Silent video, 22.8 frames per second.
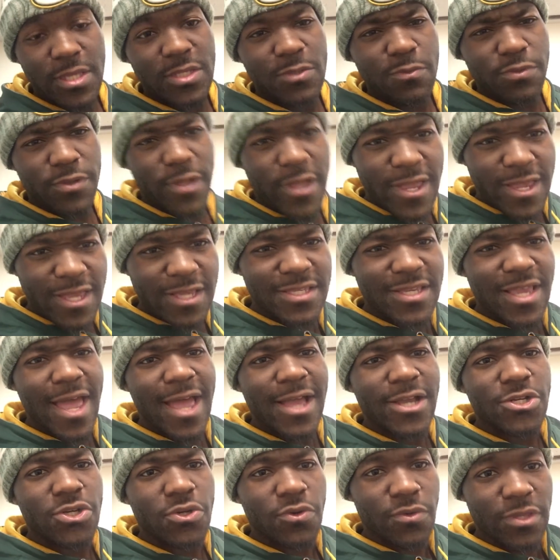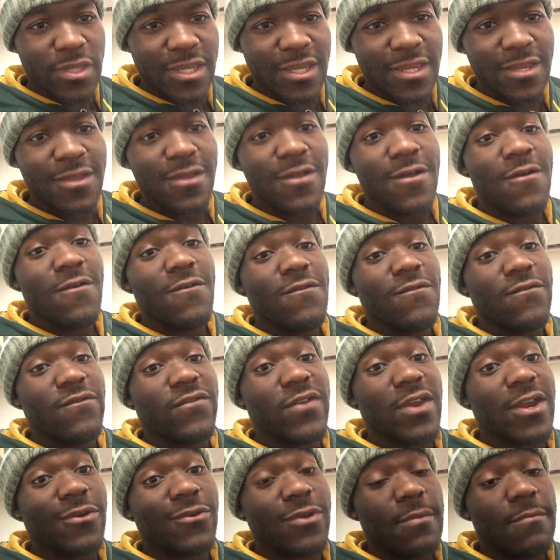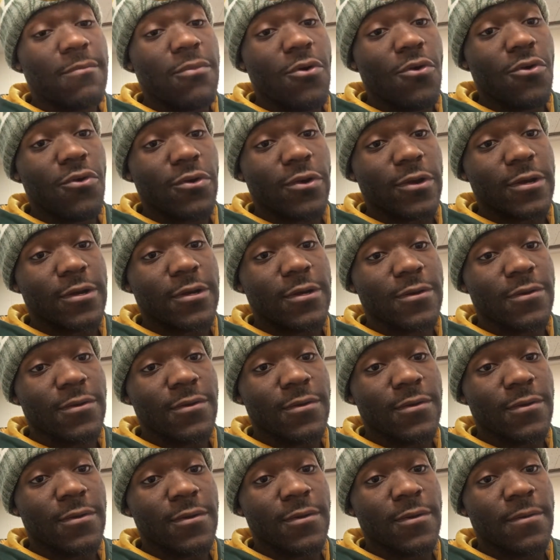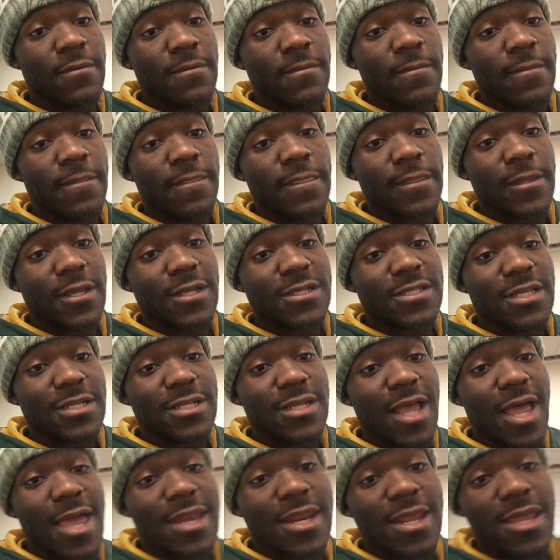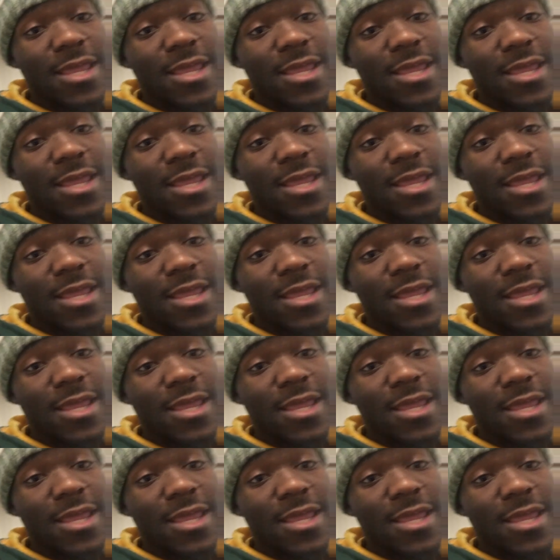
this play is actually very important because the tight